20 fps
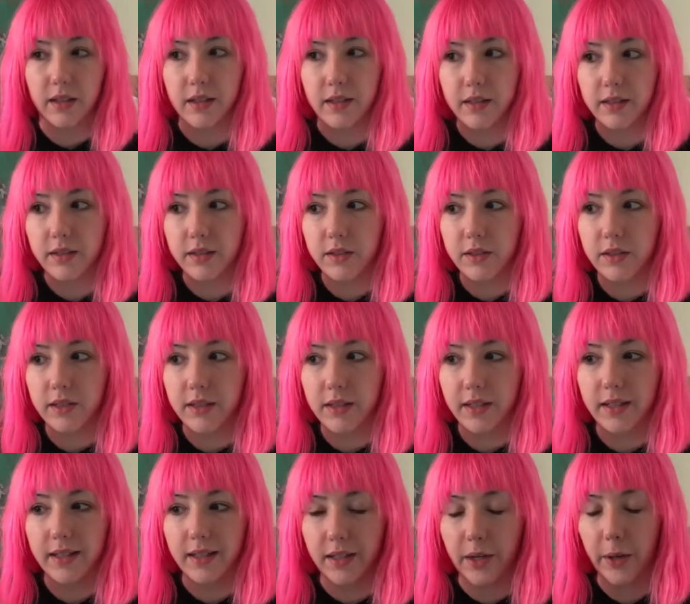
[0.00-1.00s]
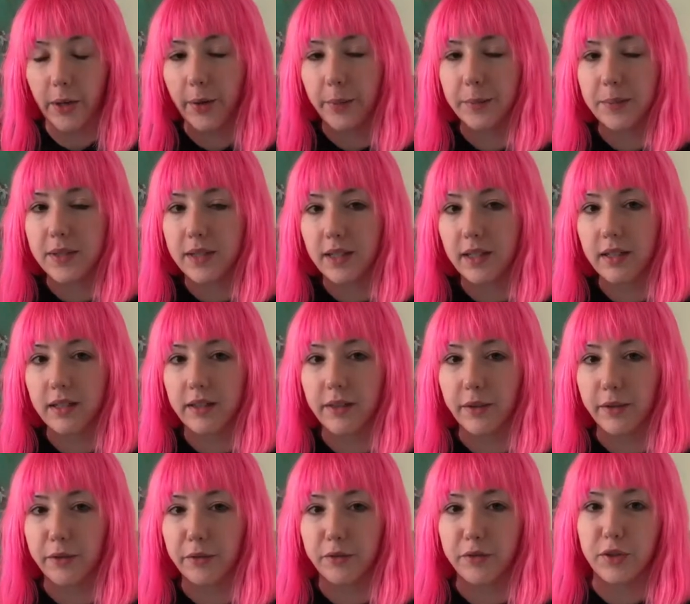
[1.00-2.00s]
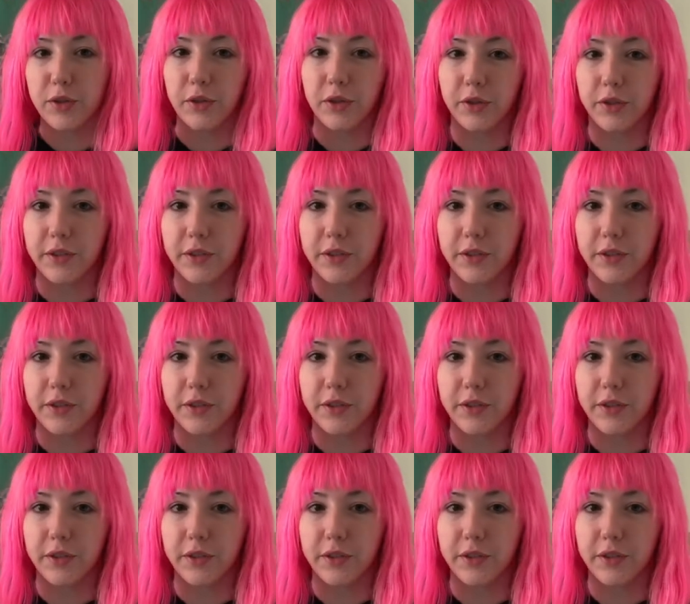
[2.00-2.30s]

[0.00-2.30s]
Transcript: This is just like an update of 2